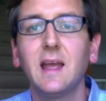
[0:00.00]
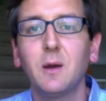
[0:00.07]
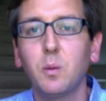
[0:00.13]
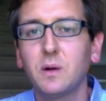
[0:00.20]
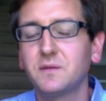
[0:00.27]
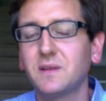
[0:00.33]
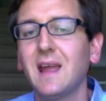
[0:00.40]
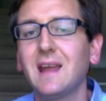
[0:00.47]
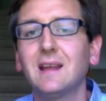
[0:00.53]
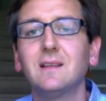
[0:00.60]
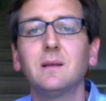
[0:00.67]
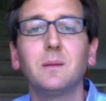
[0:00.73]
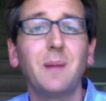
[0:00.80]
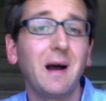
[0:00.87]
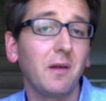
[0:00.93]
it would have taken
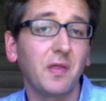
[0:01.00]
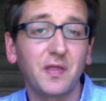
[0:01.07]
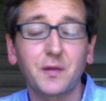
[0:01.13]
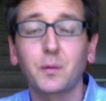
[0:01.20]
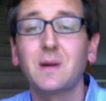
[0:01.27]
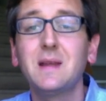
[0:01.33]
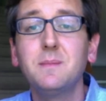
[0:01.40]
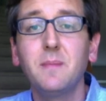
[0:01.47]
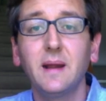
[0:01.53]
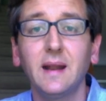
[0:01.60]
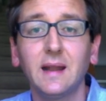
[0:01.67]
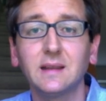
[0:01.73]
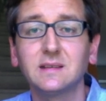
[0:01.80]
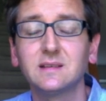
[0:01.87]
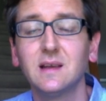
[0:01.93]
about three
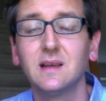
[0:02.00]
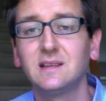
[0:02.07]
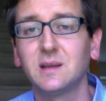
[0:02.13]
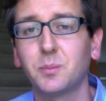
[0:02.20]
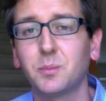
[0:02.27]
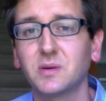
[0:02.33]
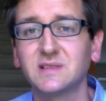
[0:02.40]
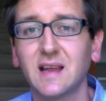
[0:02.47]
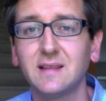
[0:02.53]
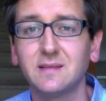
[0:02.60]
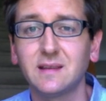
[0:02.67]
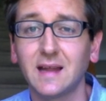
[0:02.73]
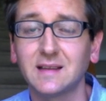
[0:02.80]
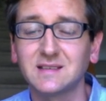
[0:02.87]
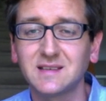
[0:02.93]
minutes to present
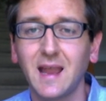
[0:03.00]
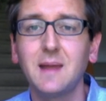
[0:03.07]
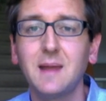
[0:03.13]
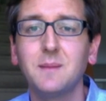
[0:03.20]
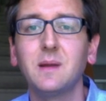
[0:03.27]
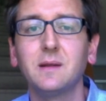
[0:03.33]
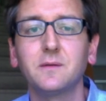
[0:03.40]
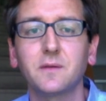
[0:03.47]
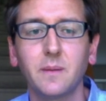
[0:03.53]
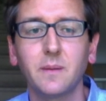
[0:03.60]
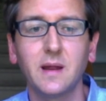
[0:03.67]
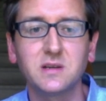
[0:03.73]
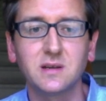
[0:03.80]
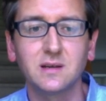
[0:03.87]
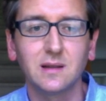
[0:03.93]
that same
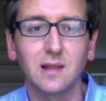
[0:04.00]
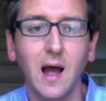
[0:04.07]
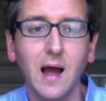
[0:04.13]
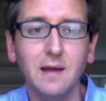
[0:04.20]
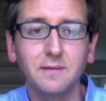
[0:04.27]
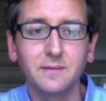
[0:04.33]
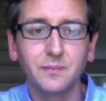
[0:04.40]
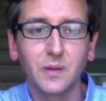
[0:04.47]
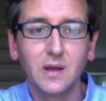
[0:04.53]
information live.